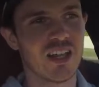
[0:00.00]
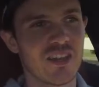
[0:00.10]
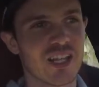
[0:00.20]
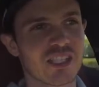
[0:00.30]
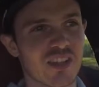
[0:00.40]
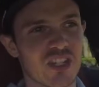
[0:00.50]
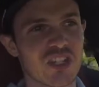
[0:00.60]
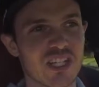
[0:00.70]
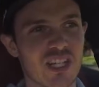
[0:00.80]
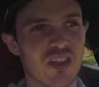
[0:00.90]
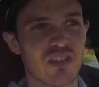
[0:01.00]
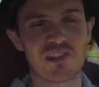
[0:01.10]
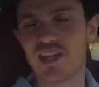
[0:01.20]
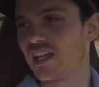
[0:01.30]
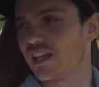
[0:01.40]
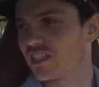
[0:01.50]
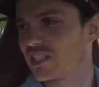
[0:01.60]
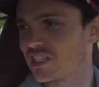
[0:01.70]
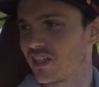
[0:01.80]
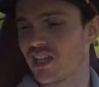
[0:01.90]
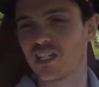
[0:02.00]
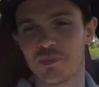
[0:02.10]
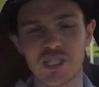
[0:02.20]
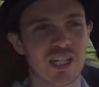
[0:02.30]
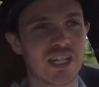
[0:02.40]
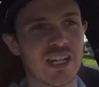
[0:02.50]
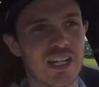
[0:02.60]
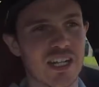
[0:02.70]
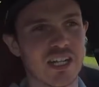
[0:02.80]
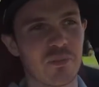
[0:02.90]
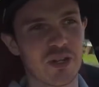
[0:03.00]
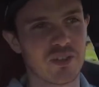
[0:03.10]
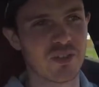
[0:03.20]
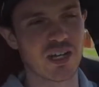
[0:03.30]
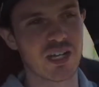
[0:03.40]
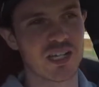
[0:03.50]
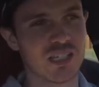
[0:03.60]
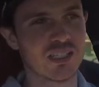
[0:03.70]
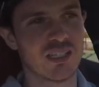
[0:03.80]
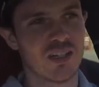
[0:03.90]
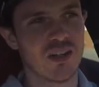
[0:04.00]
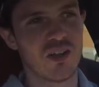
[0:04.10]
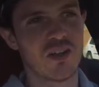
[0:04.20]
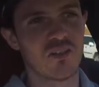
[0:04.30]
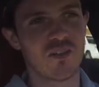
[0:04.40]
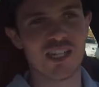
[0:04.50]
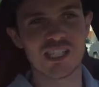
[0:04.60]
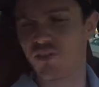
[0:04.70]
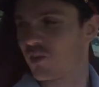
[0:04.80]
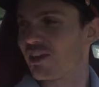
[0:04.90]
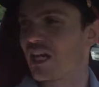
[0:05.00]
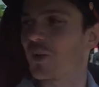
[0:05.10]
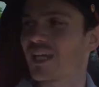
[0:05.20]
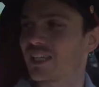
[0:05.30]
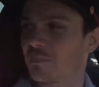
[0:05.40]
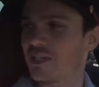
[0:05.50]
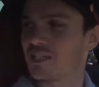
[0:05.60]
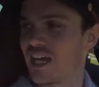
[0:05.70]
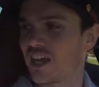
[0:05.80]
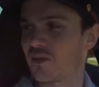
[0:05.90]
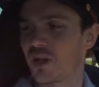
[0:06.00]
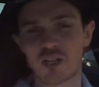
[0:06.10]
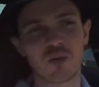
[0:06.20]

Things like the GT3 and things like that especially need a bit of finesse if you really want to get the best out of them. Like they'll